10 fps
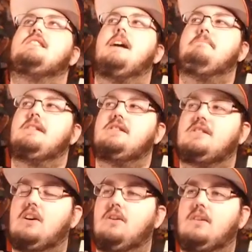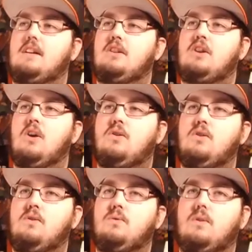stepping stone in
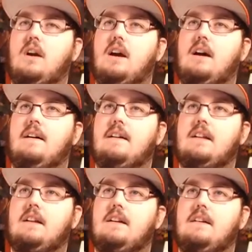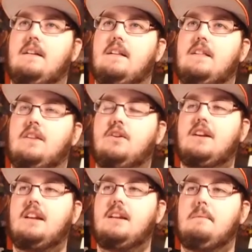Goku
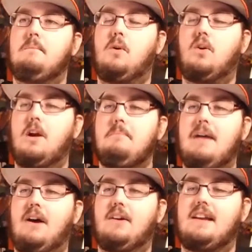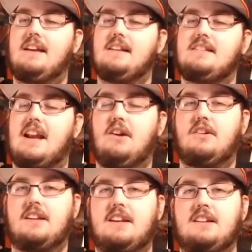learning more about his
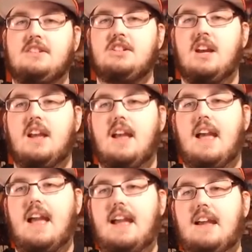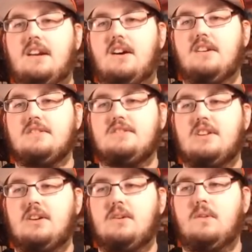heritage. And
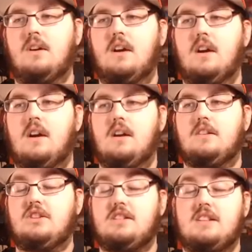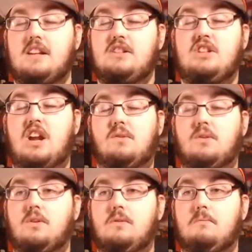also, just in
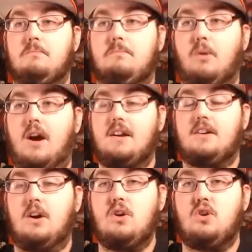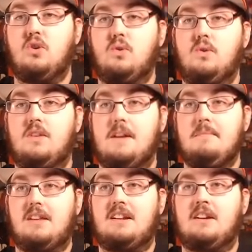general, brought Goku the
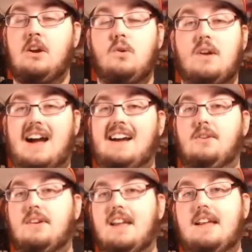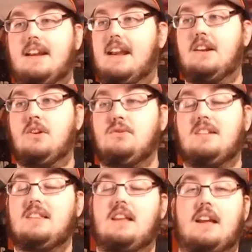ability to go Kaioken and
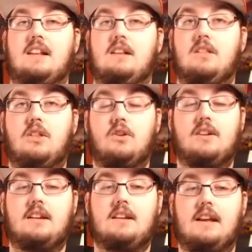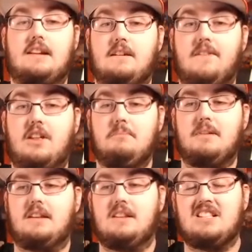using and learning and
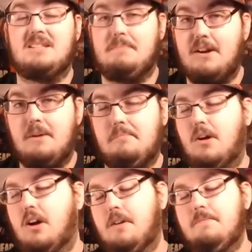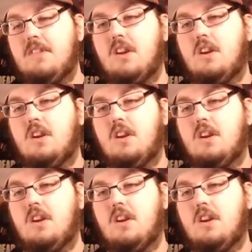developing the Spirit Bomb.